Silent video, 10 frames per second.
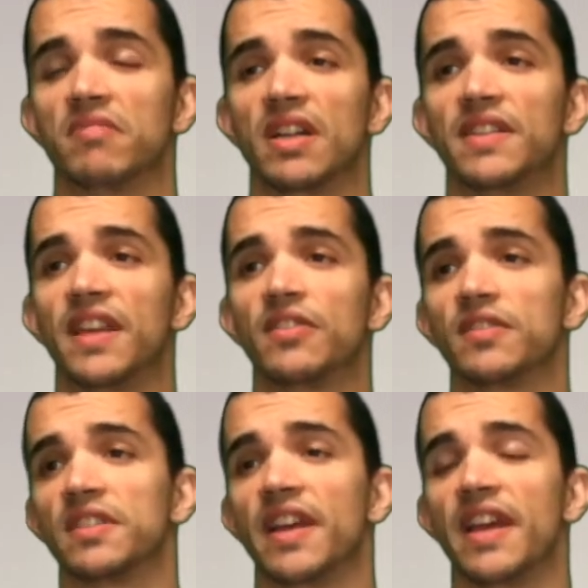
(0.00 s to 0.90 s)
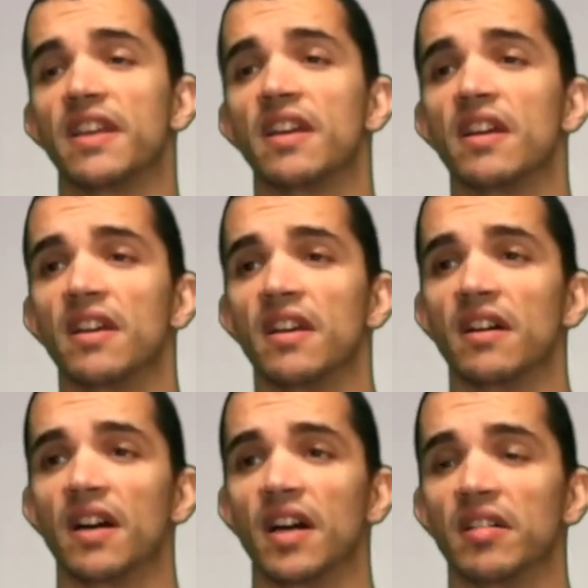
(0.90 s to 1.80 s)
at the end of the day,
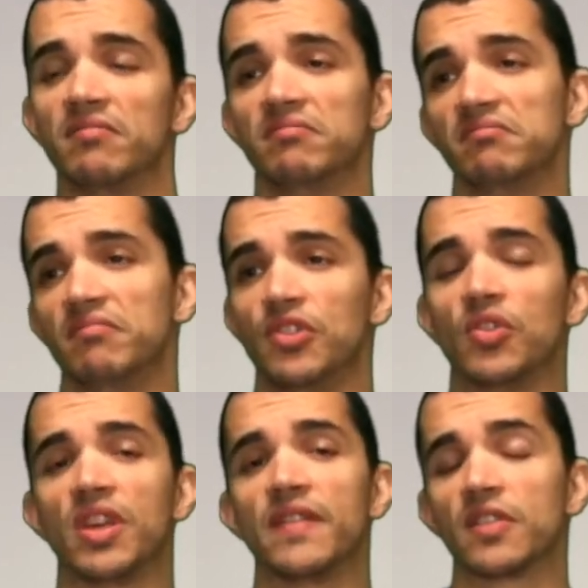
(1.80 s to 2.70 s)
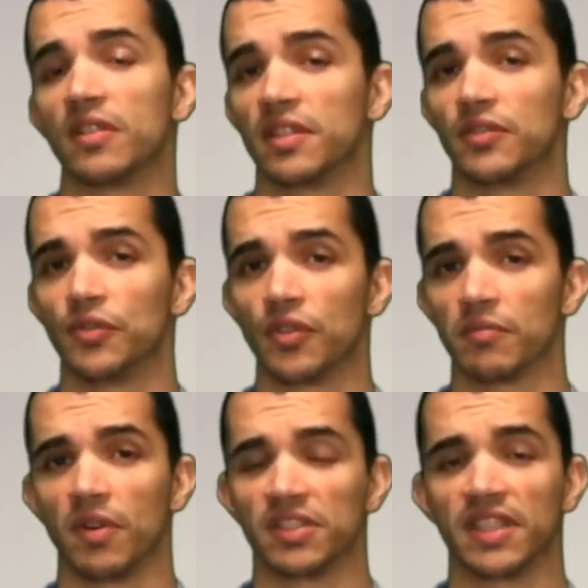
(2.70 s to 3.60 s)
you give something to your
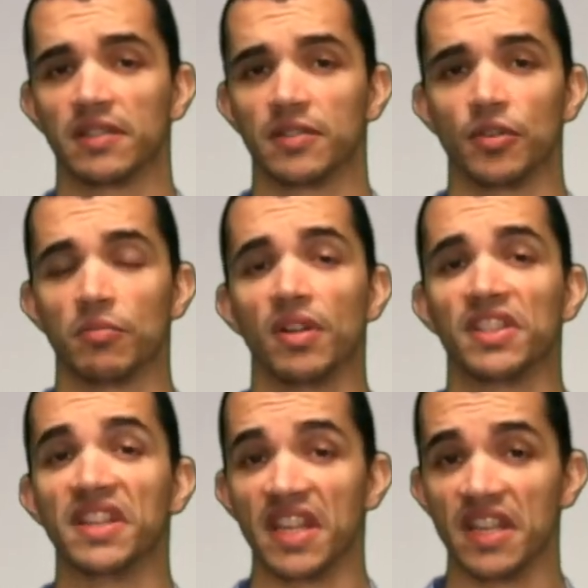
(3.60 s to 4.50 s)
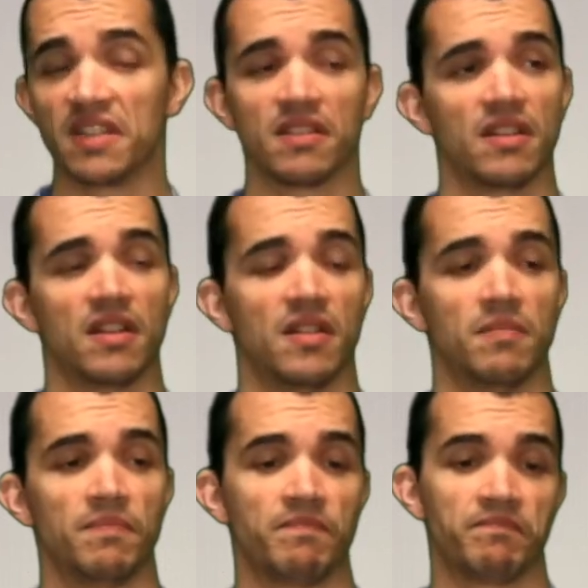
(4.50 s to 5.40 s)
body that your body needs.
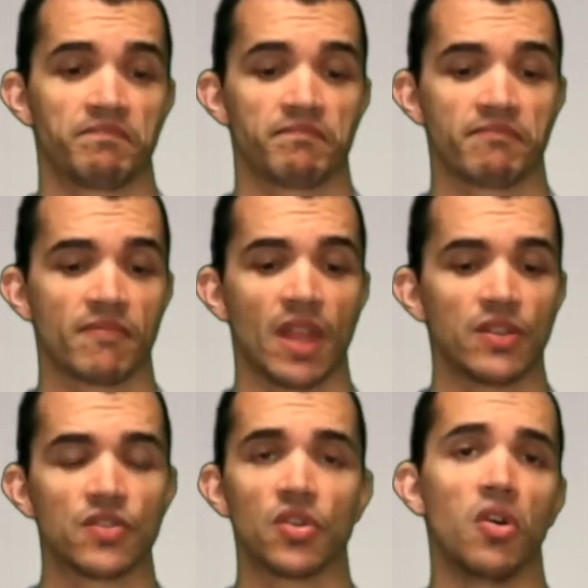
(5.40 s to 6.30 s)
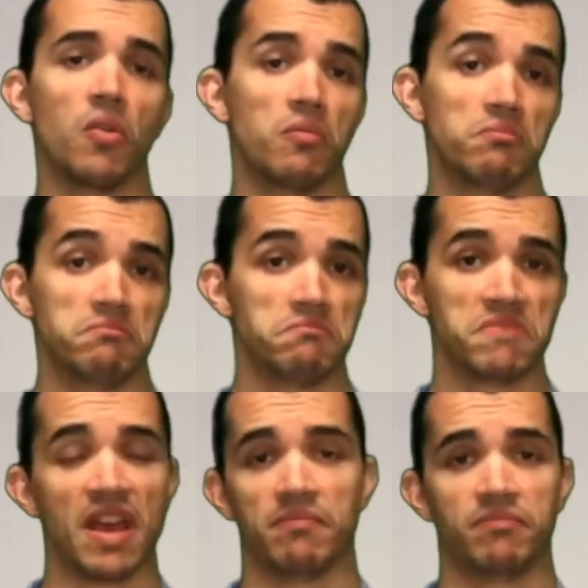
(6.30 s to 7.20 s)
So
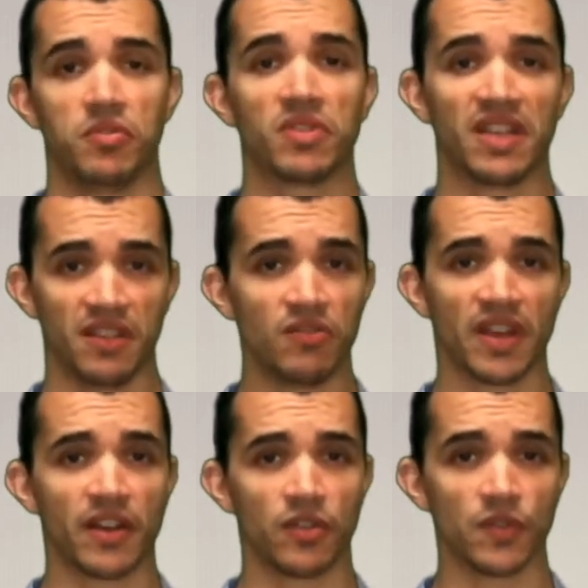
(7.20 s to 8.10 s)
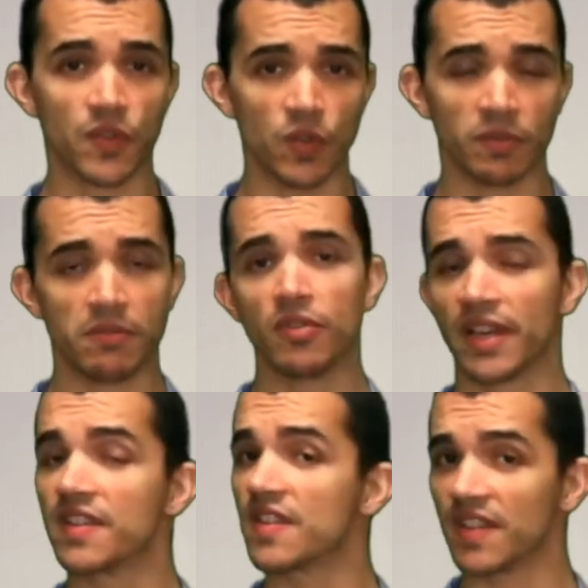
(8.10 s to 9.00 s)
yeah, you can consume them. You
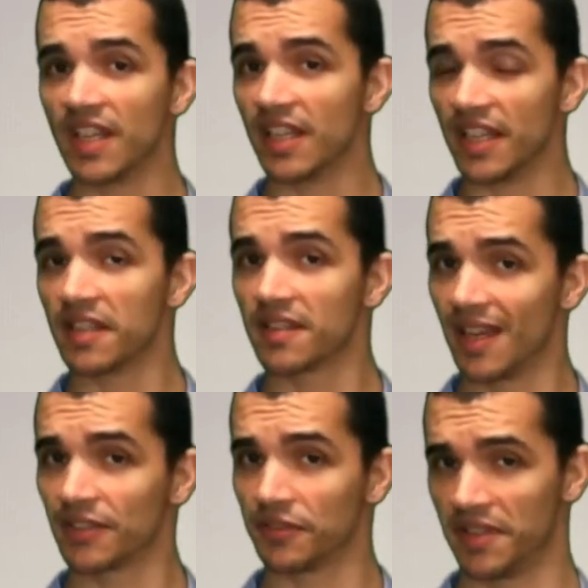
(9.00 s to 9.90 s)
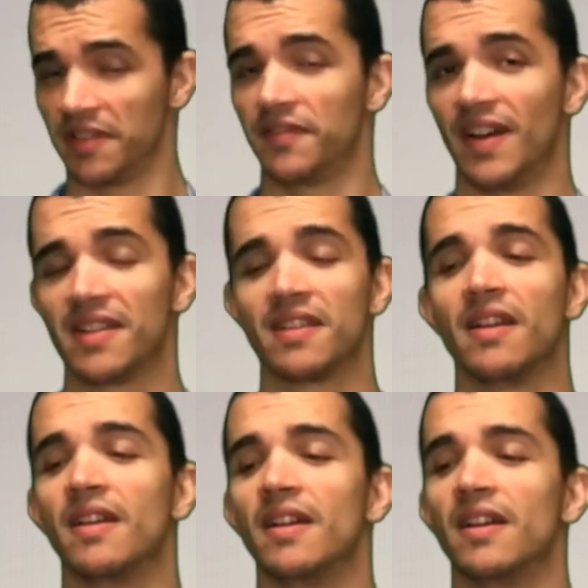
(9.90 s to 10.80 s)
can still eat saturated fats,
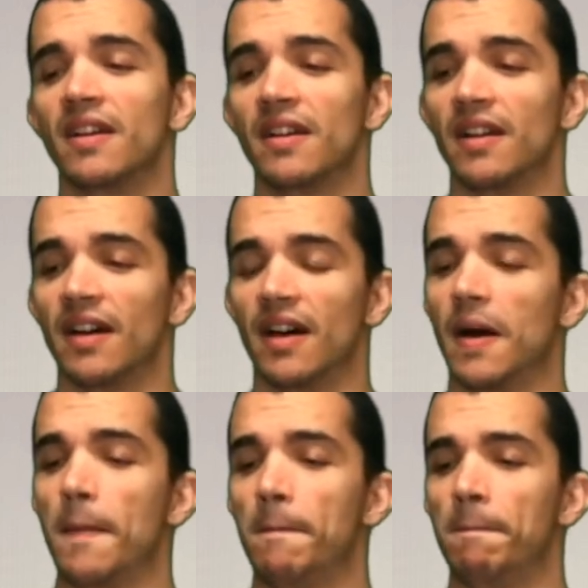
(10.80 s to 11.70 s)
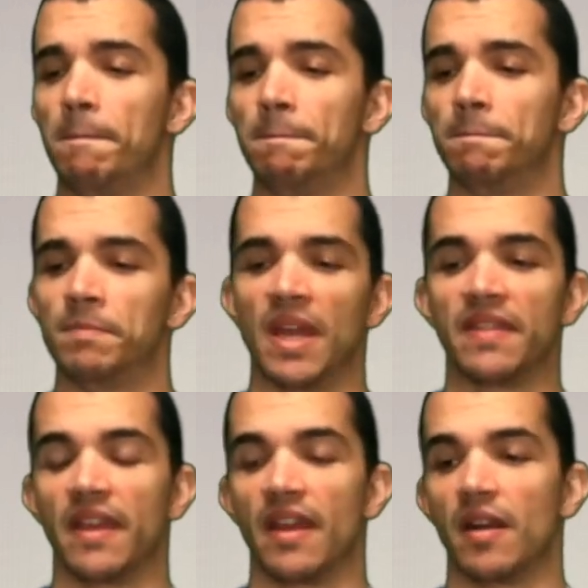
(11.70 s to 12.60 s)

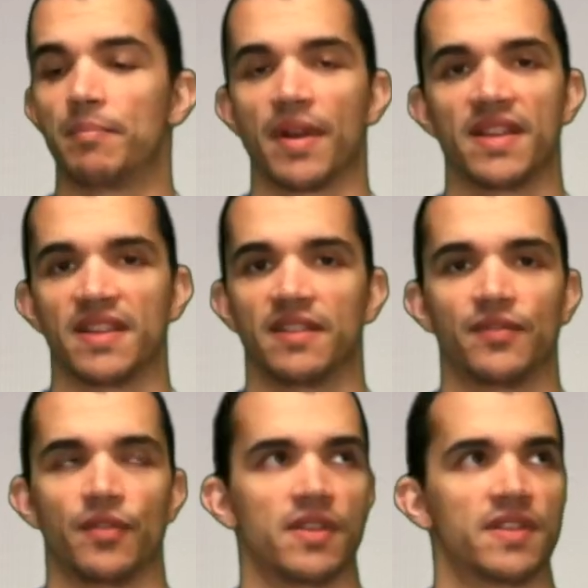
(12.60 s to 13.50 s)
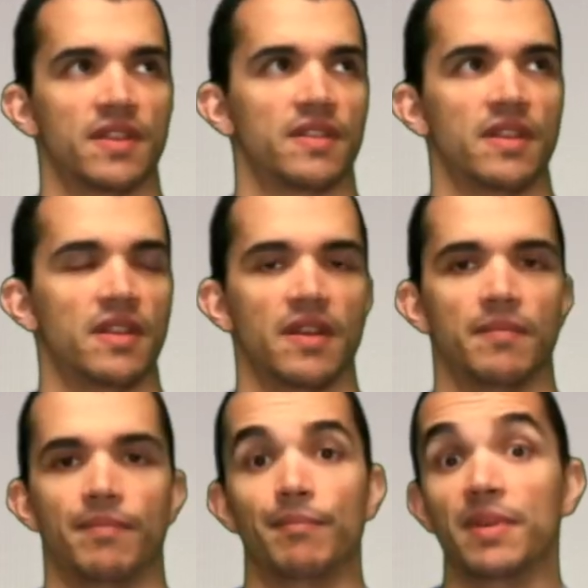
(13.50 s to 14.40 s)
and they are present, for instance, in
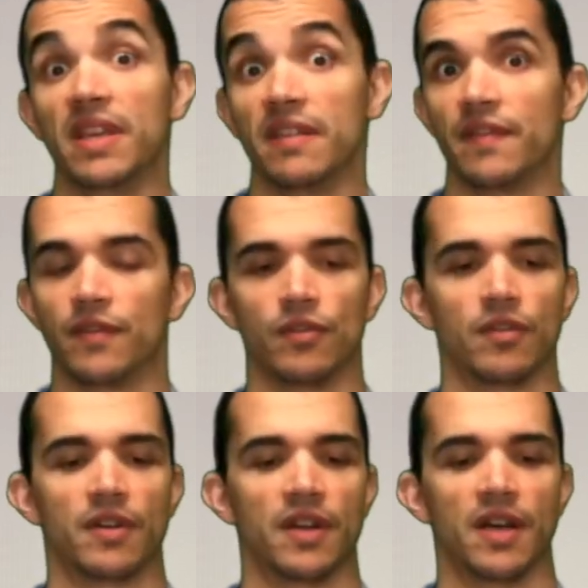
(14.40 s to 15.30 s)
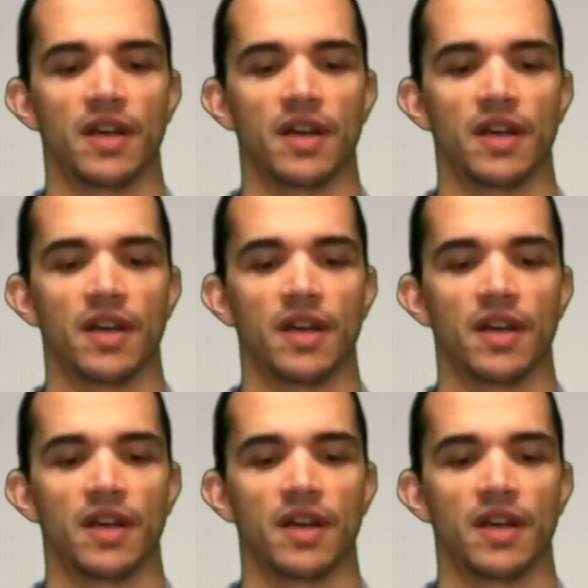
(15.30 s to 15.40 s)
beef or